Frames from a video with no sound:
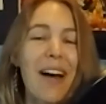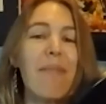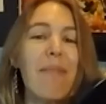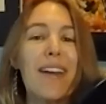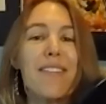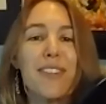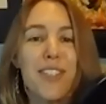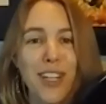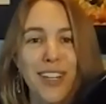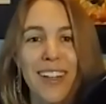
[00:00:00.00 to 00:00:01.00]
My
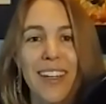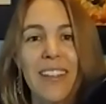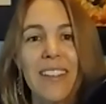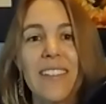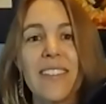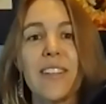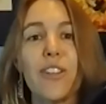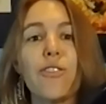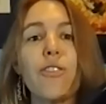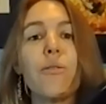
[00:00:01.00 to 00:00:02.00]
vision is
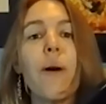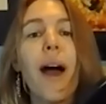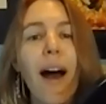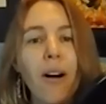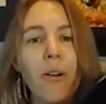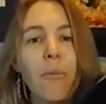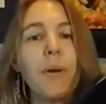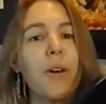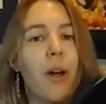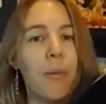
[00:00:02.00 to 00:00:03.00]
to help
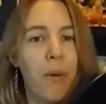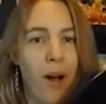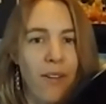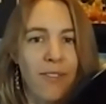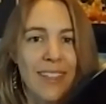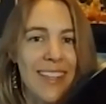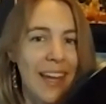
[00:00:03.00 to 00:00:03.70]
nonprofits